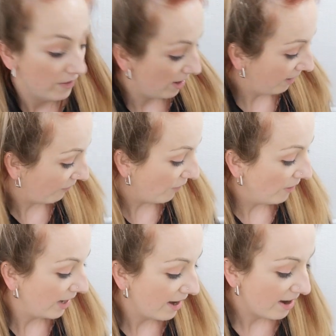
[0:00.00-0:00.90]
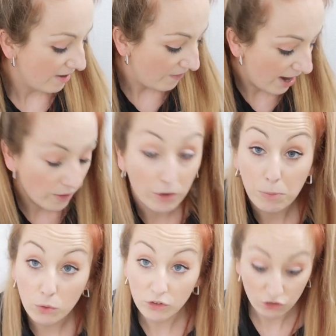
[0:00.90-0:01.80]
exfoliator. Now, the
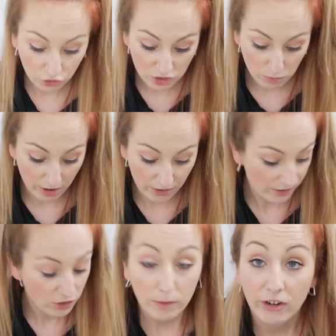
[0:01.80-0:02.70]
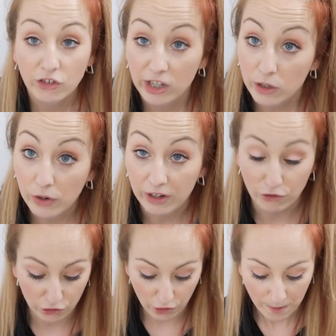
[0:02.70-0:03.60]
Paula's Choice one I do actually quite
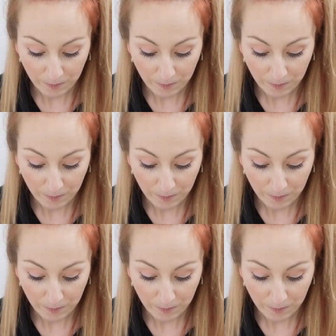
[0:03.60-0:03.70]
enjoy.